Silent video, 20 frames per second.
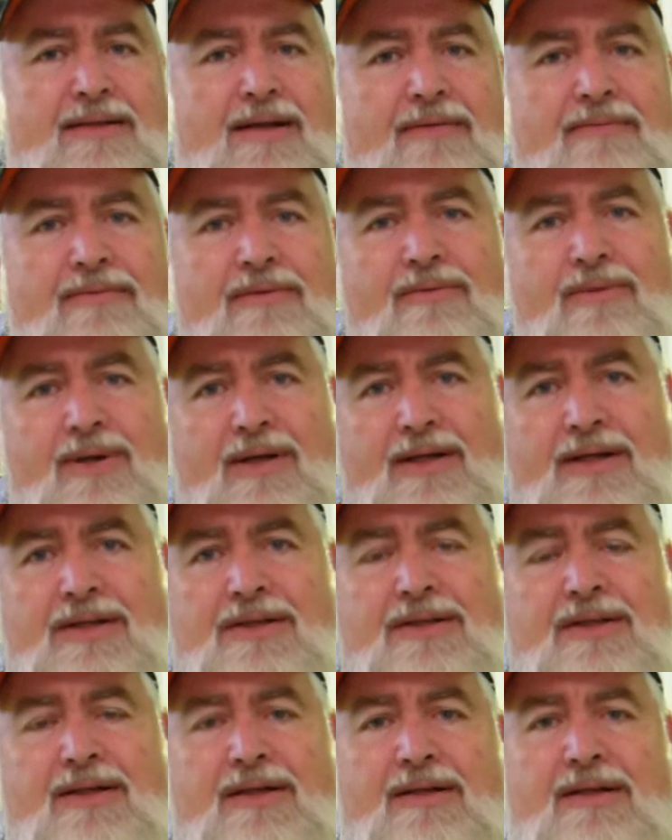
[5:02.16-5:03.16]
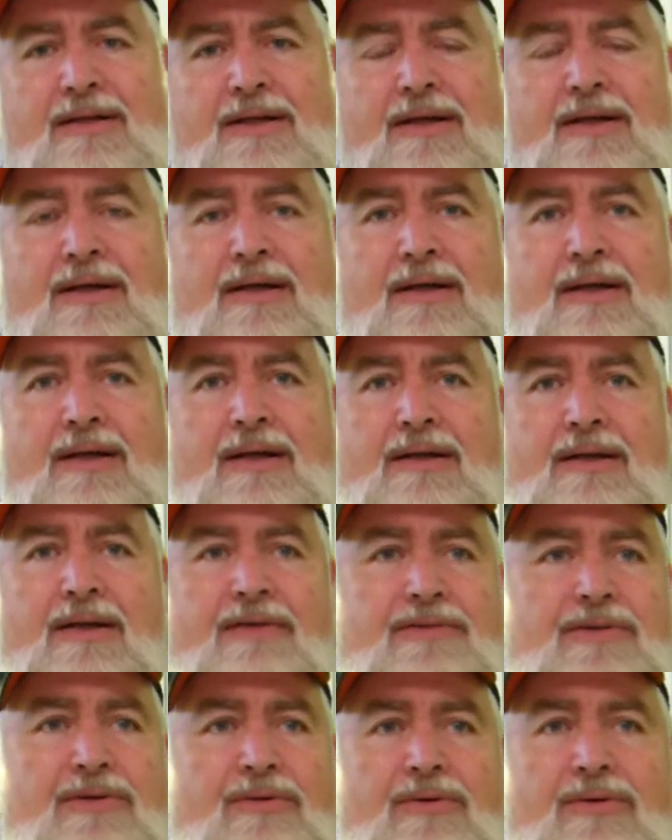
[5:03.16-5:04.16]
stuff, the 1-inch, and it
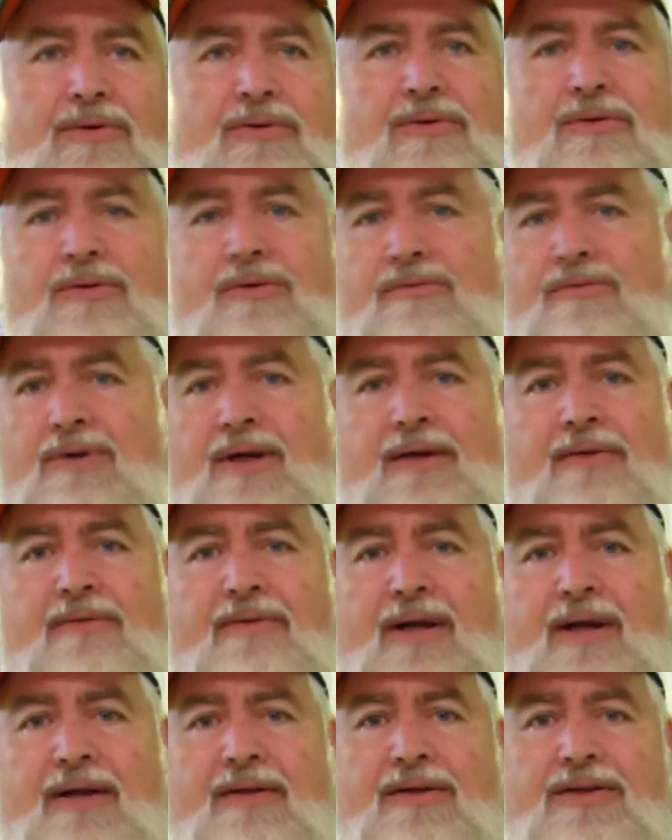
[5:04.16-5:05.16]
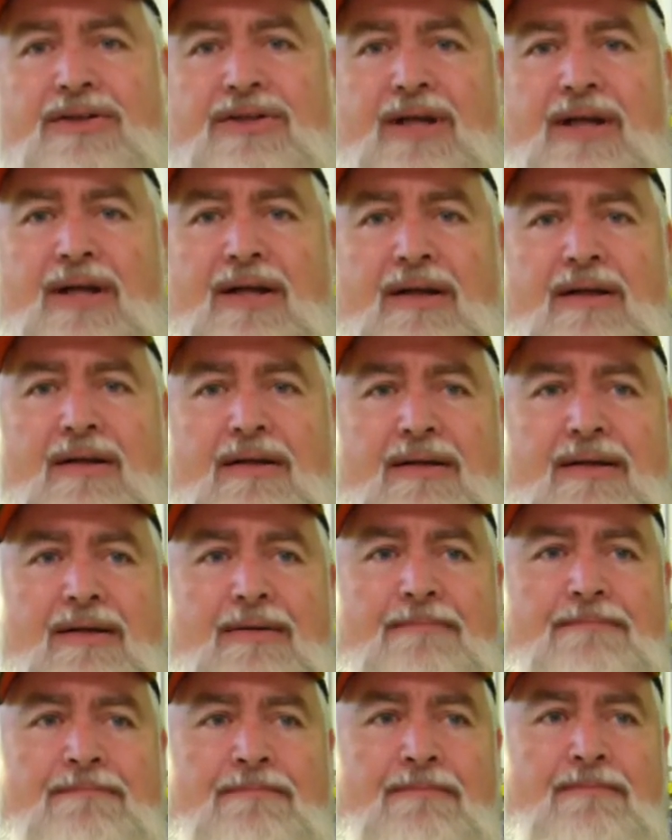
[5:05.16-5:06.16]
gives you a good run around the shed.
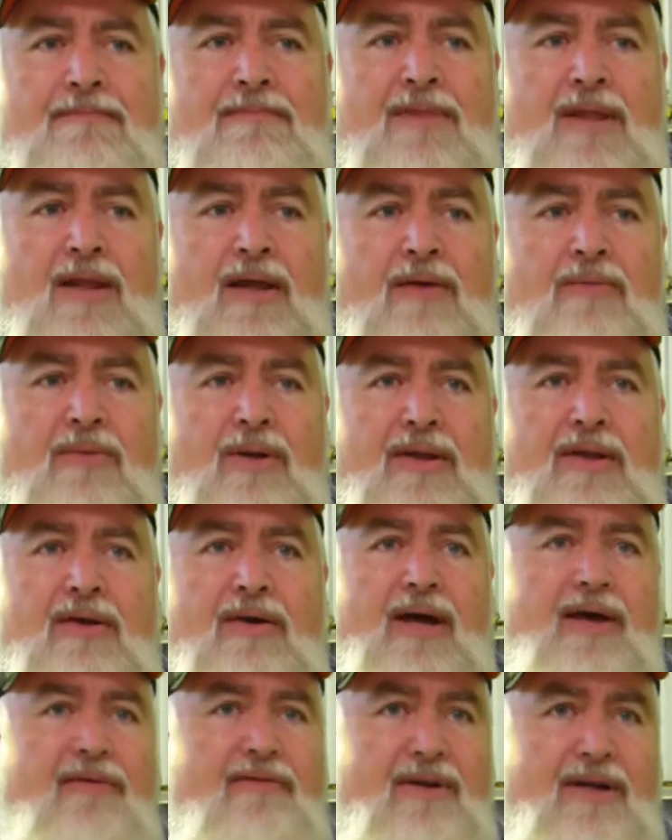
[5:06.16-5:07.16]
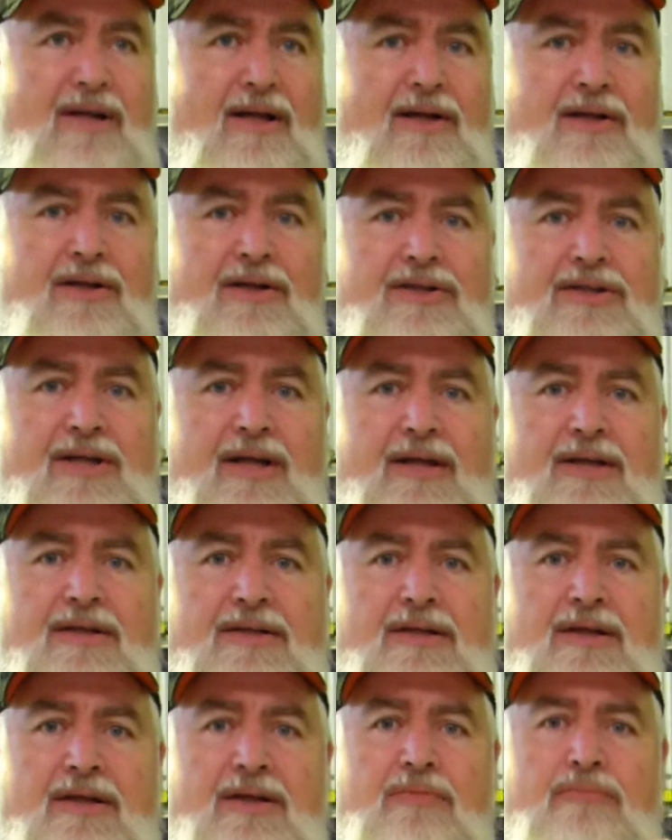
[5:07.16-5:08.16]
One thing I haven't done in the shed
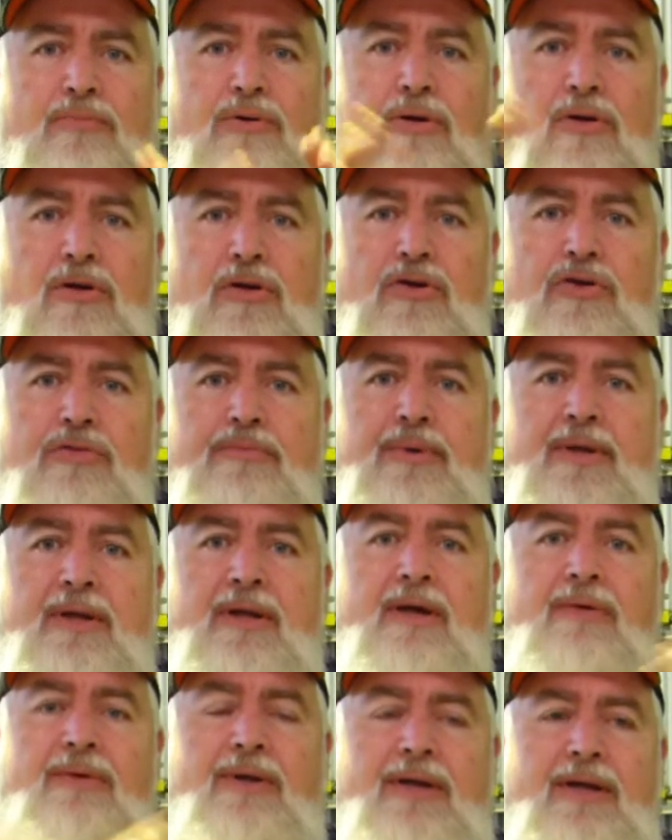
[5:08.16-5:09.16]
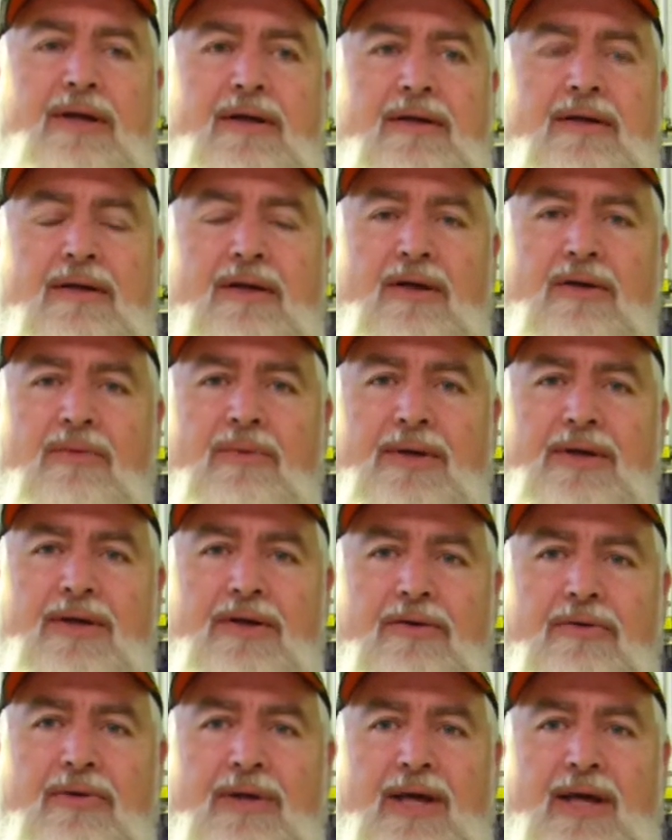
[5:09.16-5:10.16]
is put a loop in. Now when when
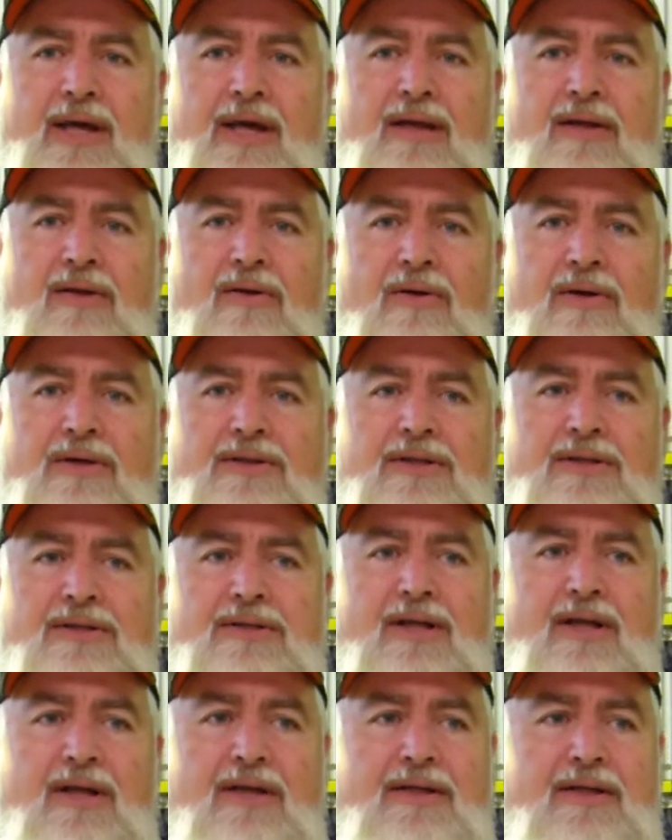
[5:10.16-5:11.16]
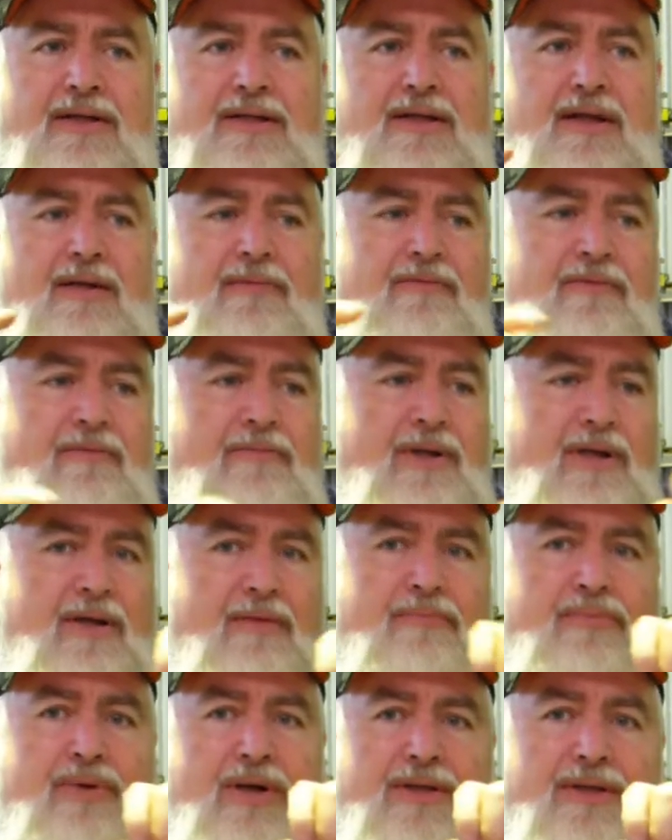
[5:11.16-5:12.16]
you're doing air lines, instead of just come from your
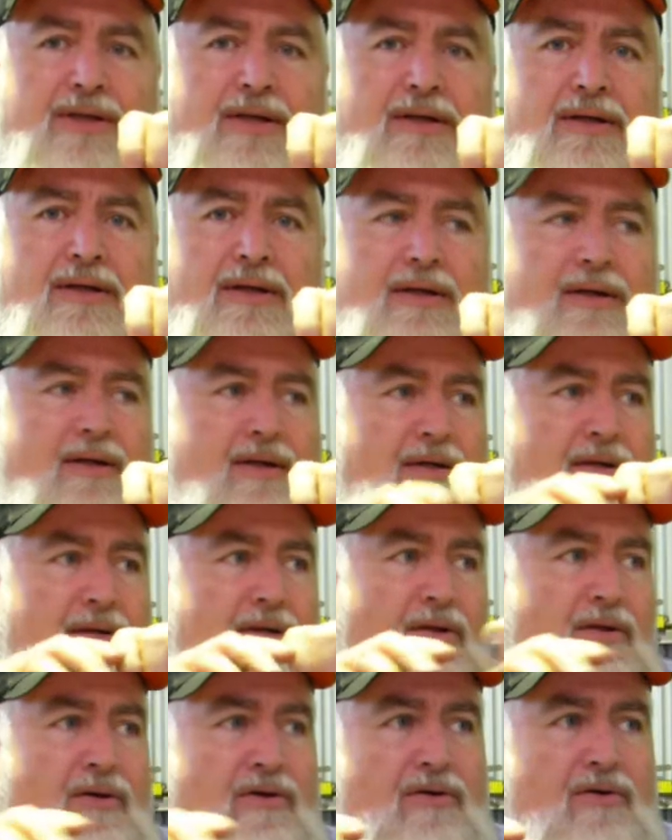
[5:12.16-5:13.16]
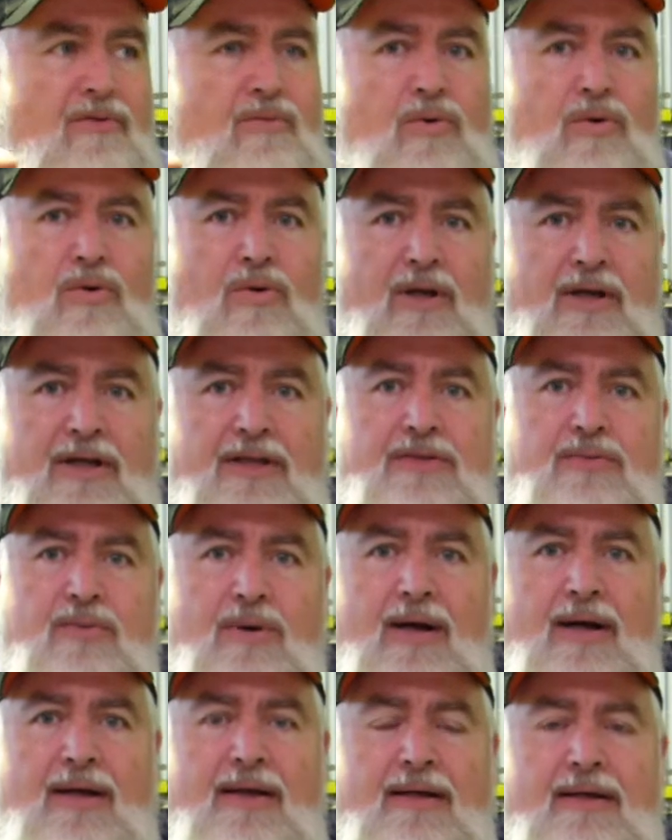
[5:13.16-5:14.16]
compressor along the wall each
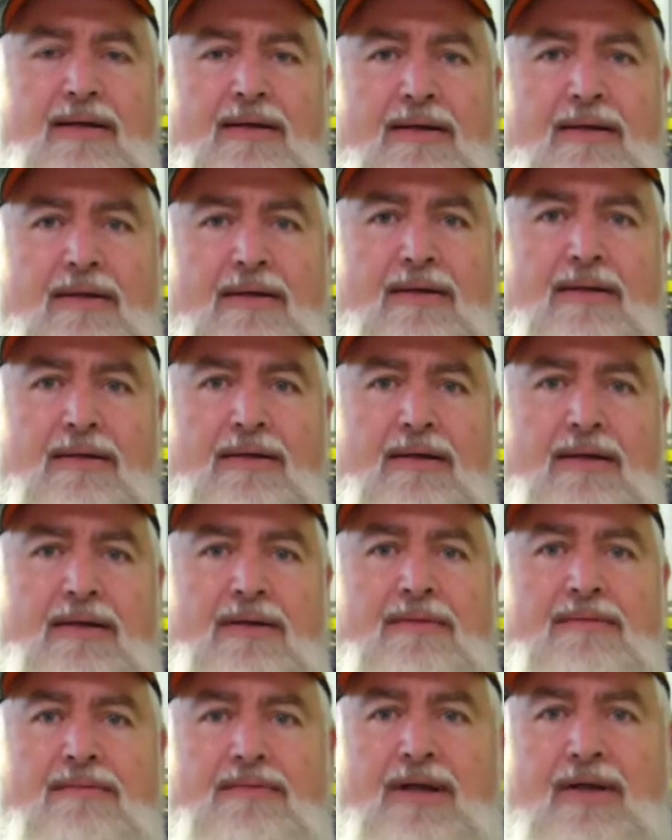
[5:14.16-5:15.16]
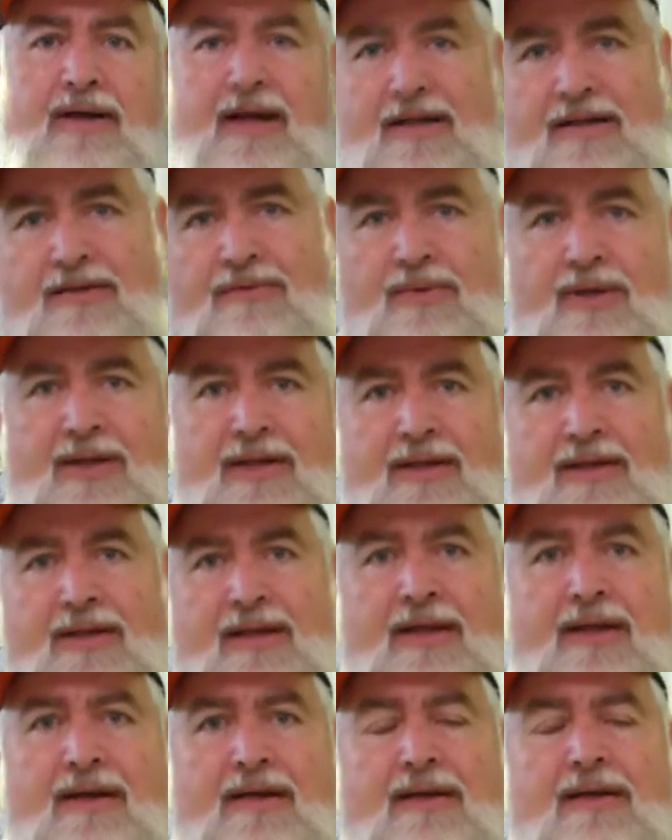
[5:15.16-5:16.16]
way and out to where you
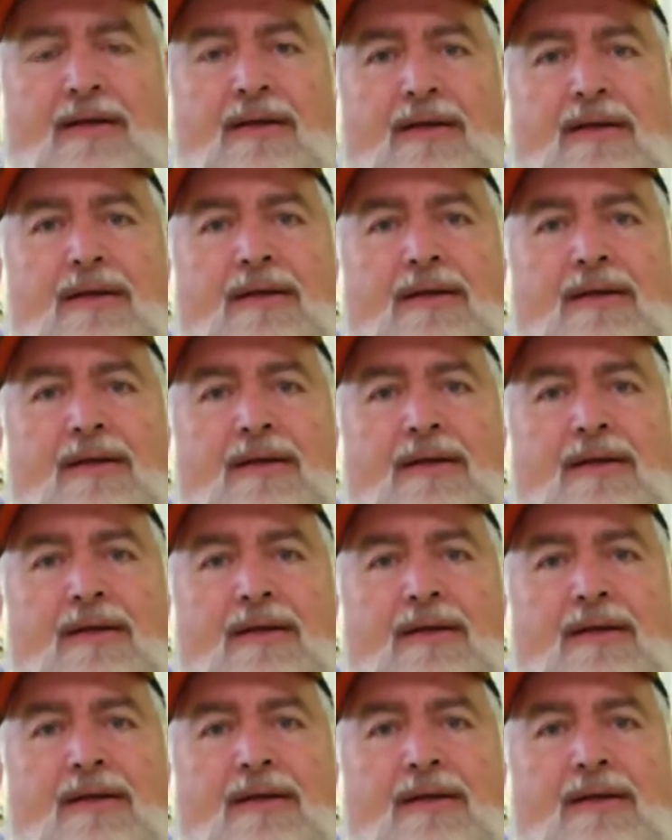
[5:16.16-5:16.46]
need it,